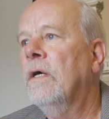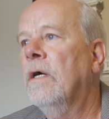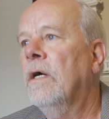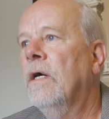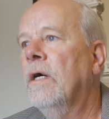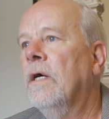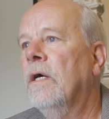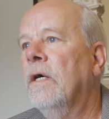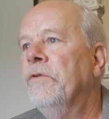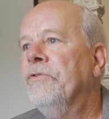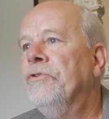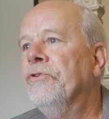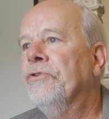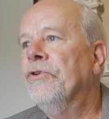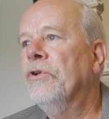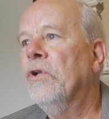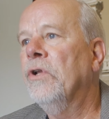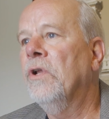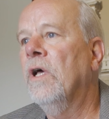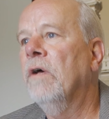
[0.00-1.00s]
Uh,
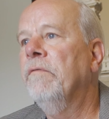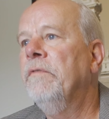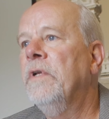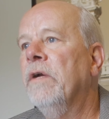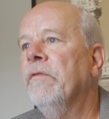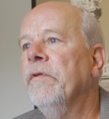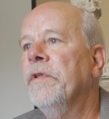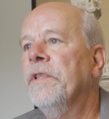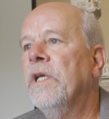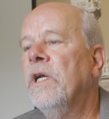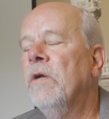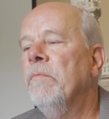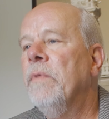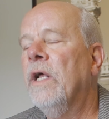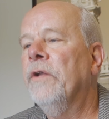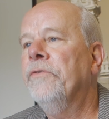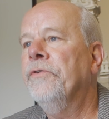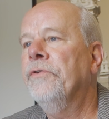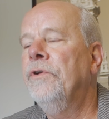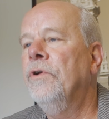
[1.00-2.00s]
just loved everything
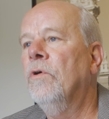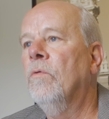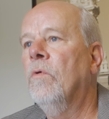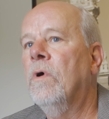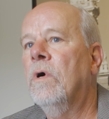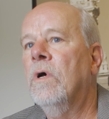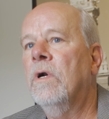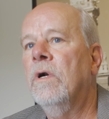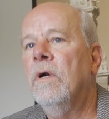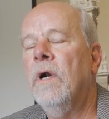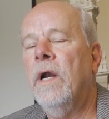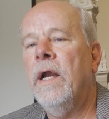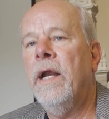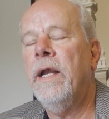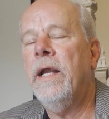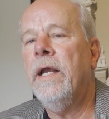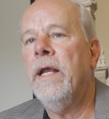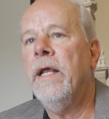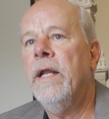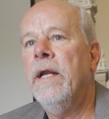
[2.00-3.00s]
about Stillwater
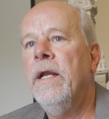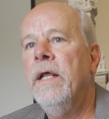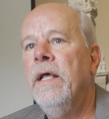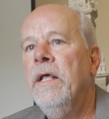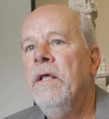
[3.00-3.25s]
and